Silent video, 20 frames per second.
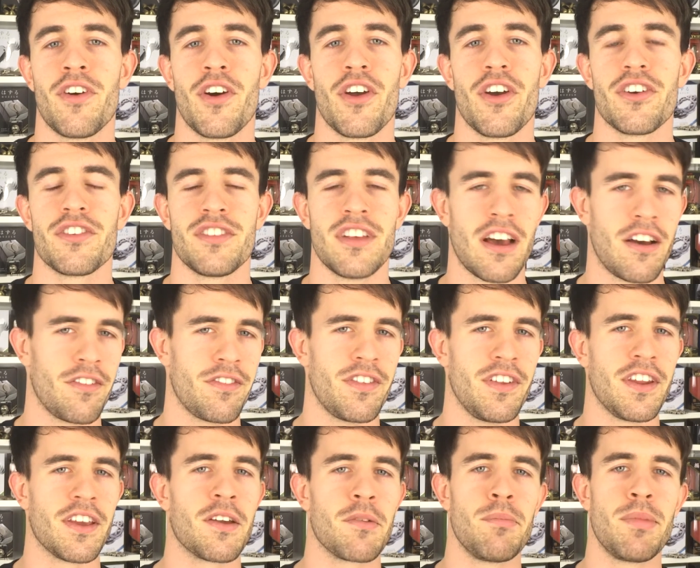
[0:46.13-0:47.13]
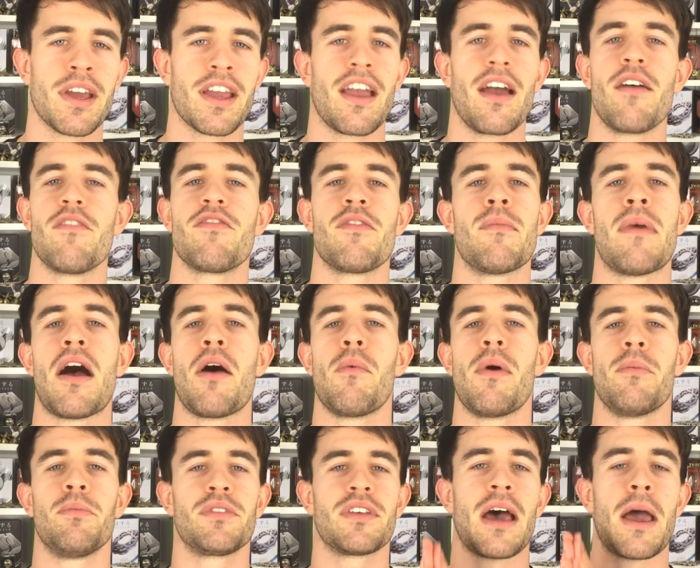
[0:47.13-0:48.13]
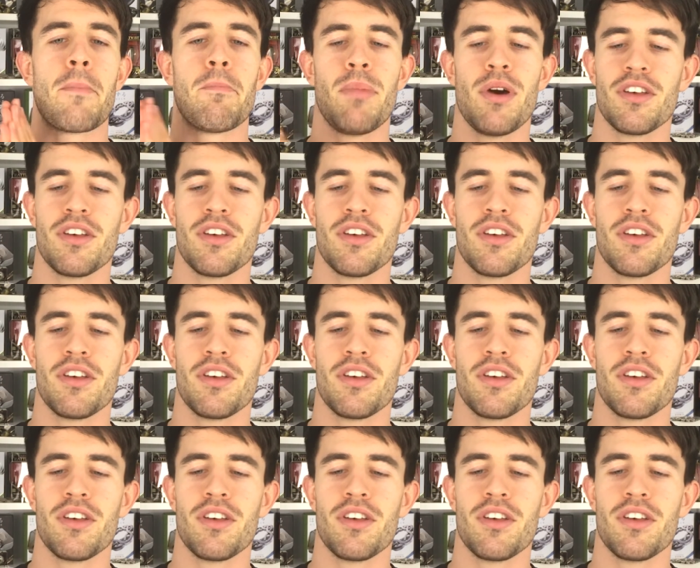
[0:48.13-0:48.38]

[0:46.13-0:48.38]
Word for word: for yourself then you can pick it up from our website